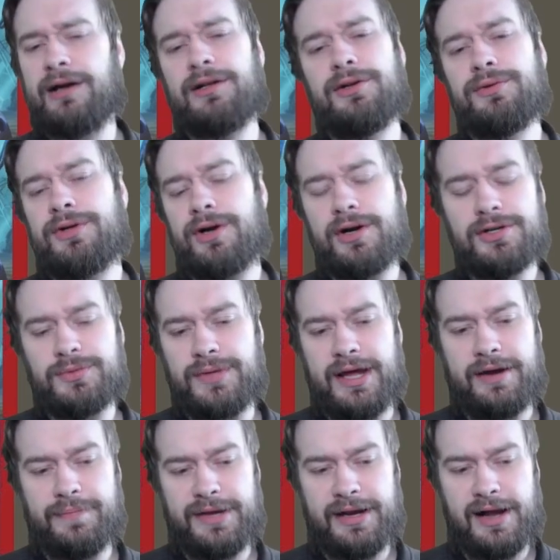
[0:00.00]
clone cards
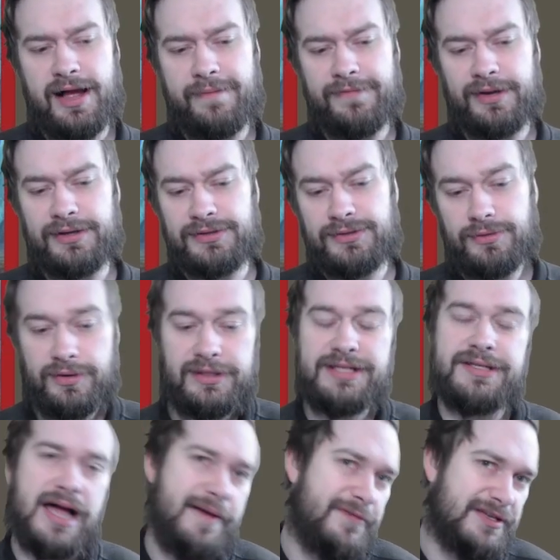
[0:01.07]
without it being obvious. Or at
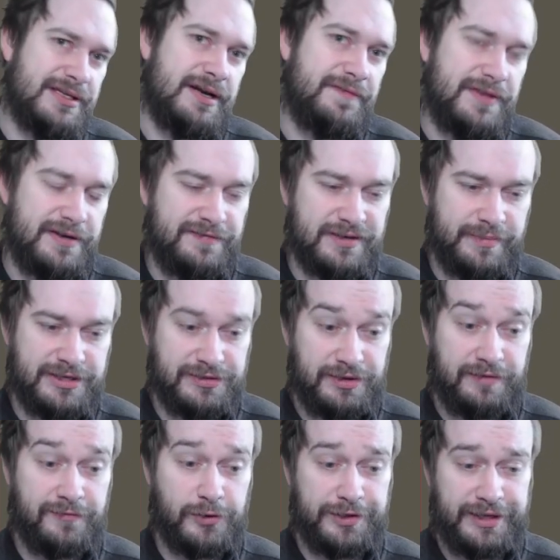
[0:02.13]
least obvious enough that if somebody's
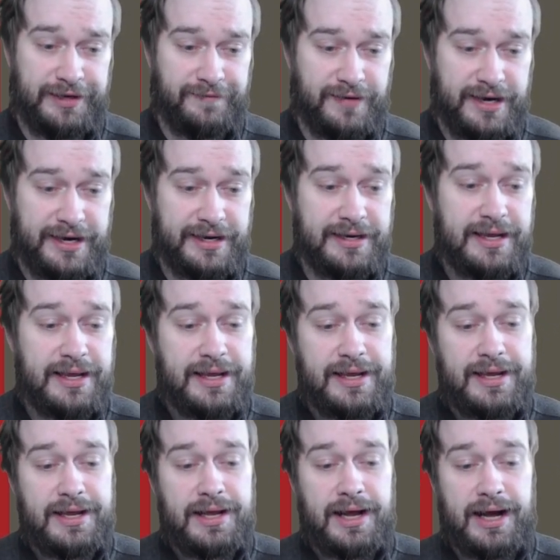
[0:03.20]
looking for it, they can find it.
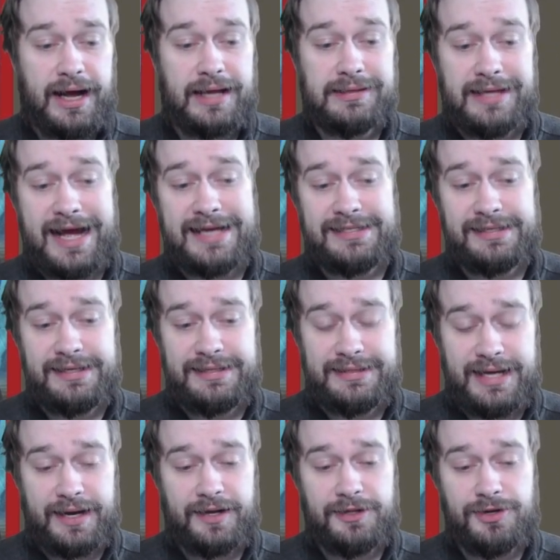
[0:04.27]
Lastly,
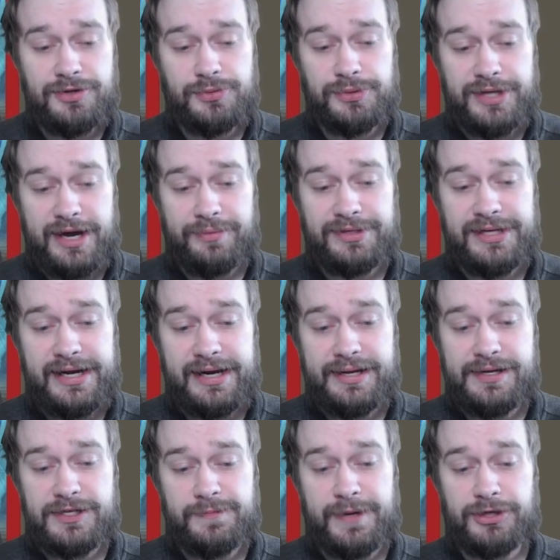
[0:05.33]
deck clones will not retain
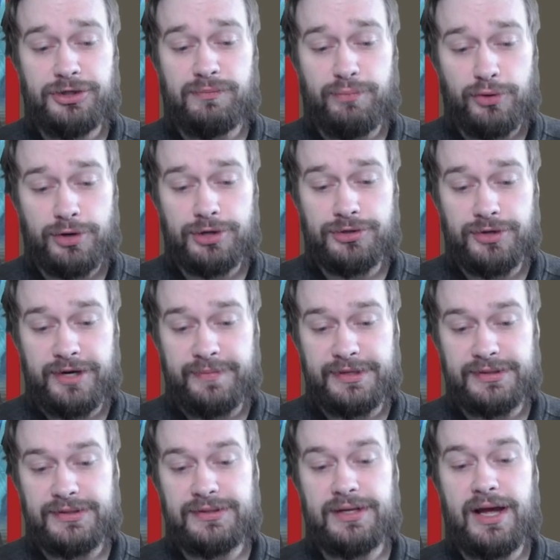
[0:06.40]
any special border
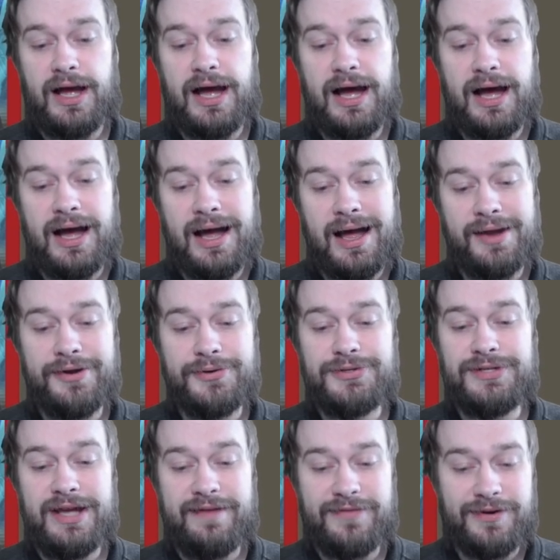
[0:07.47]
treatments. No
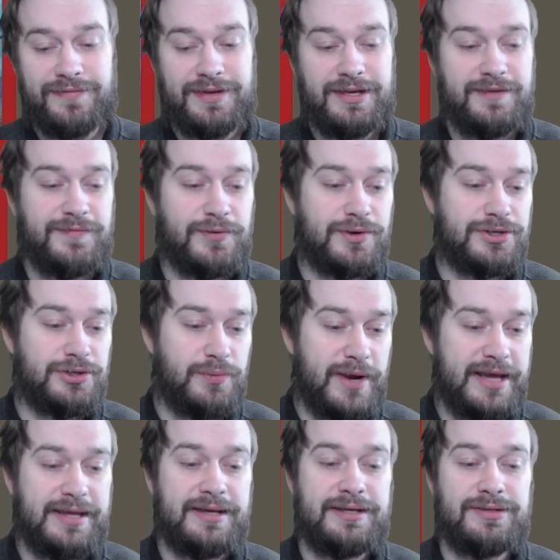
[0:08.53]
Savior of Keyforge,
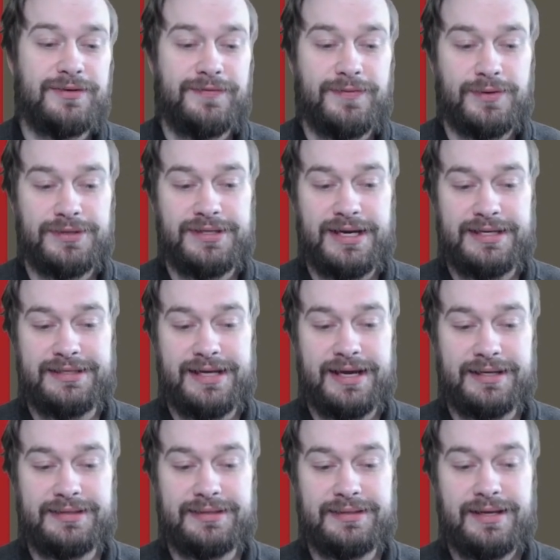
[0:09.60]
Awakenings, or Foresight
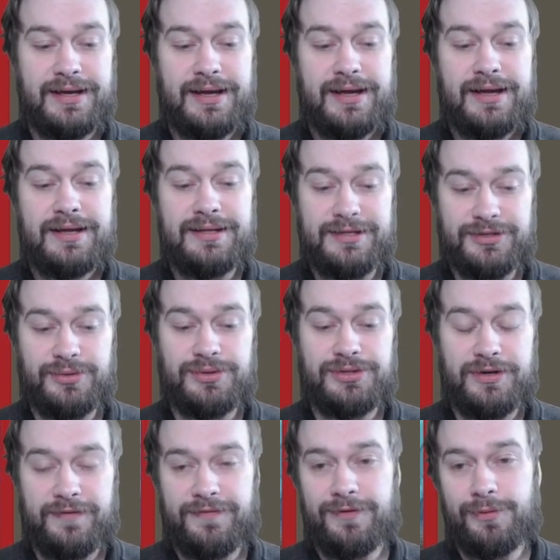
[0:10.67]
decks. These are
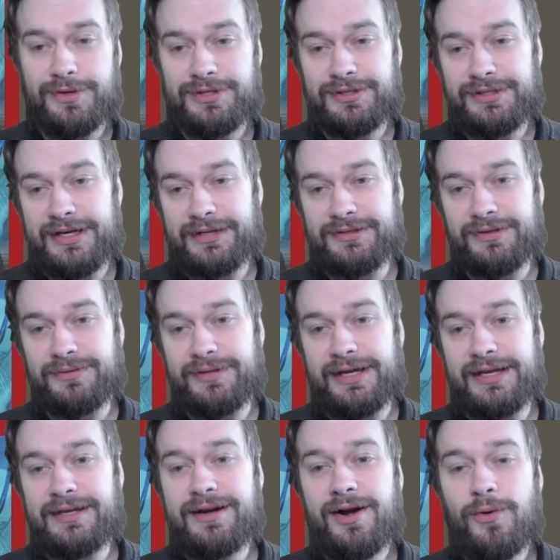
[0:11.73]
reserved for original decks
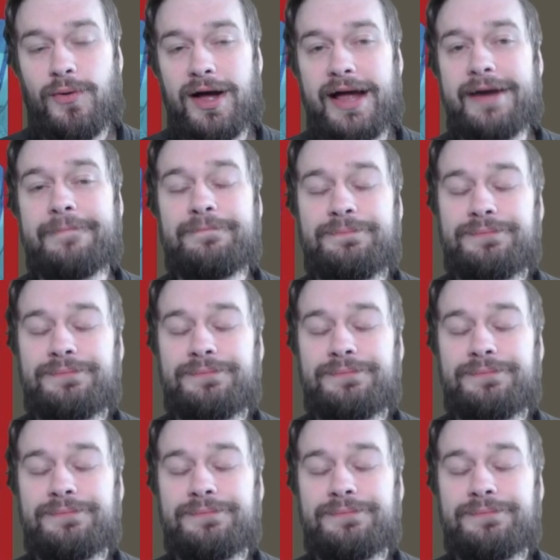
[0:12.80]
only. You know what?